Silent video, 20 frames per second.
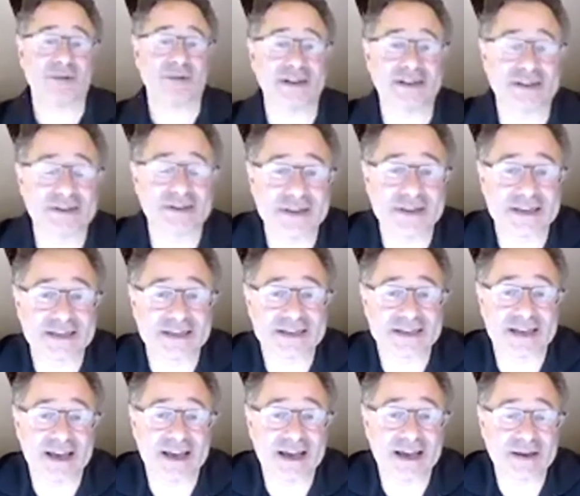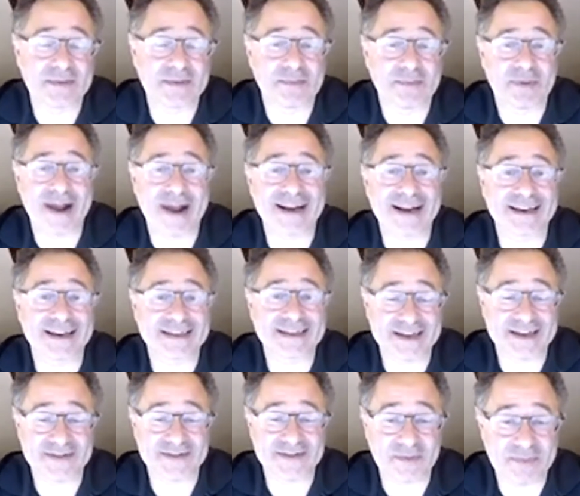to this
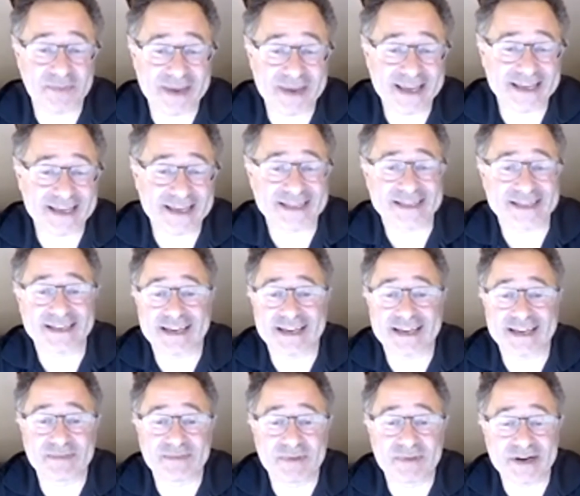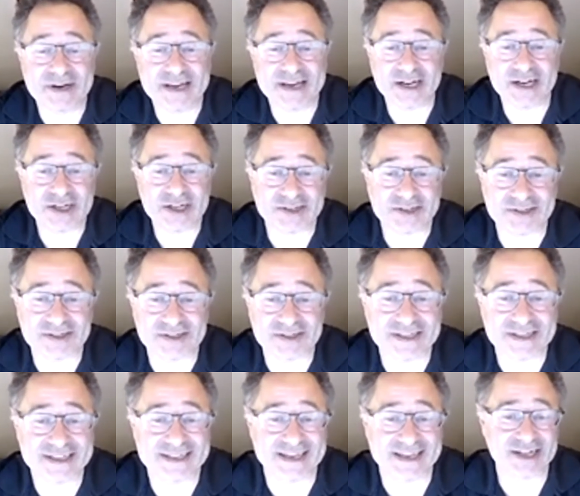Practicing for Peace experiential
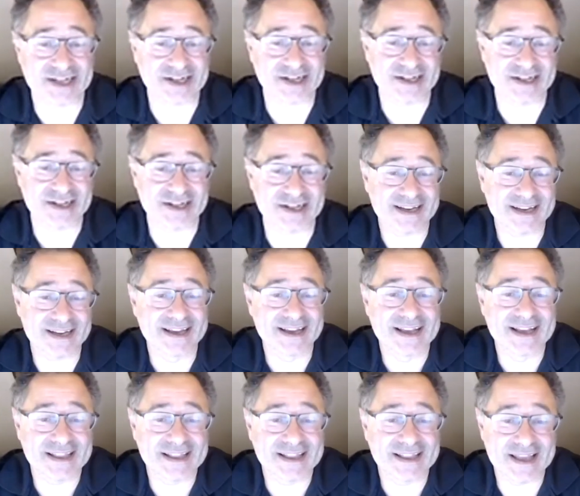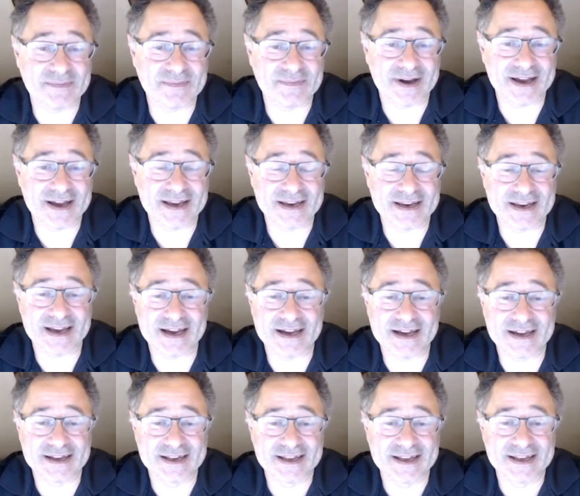session led by
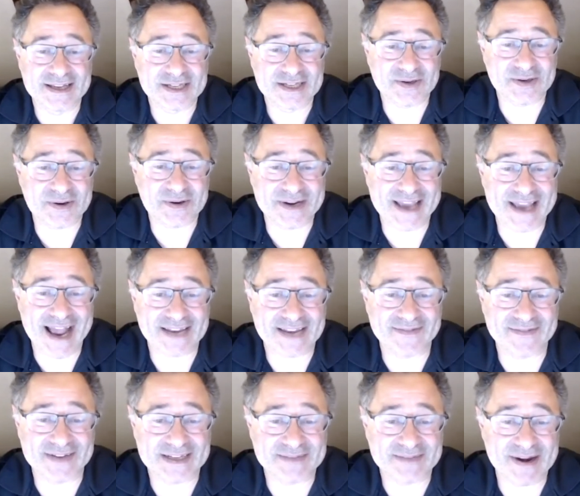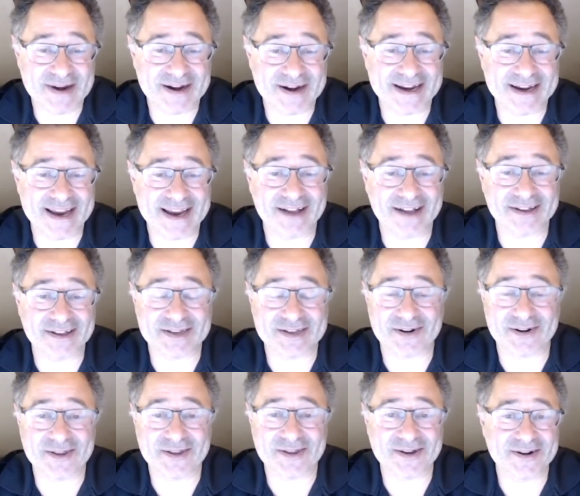story activist Mary Alice
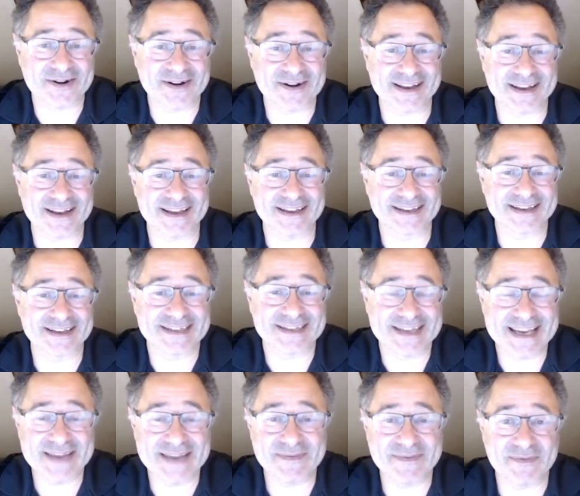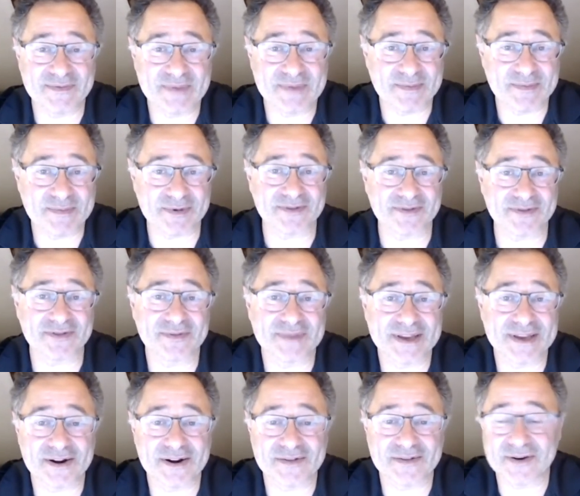Arthur and a team of people from the
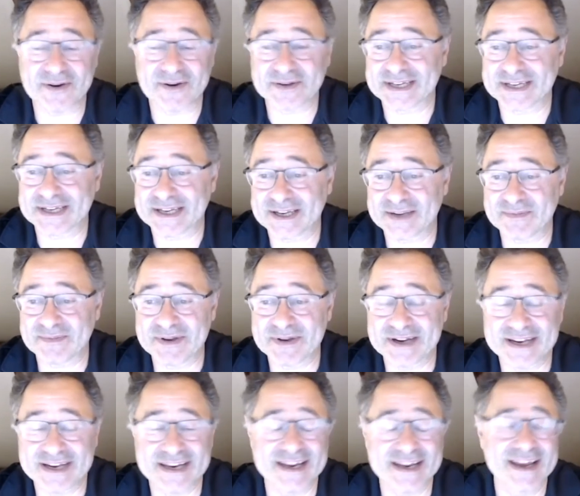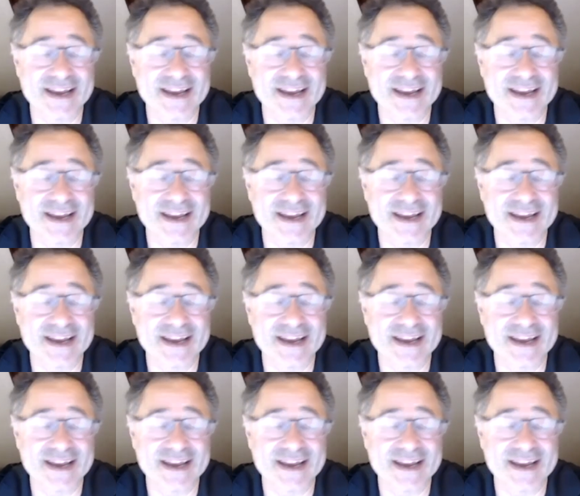Art of Hosting community.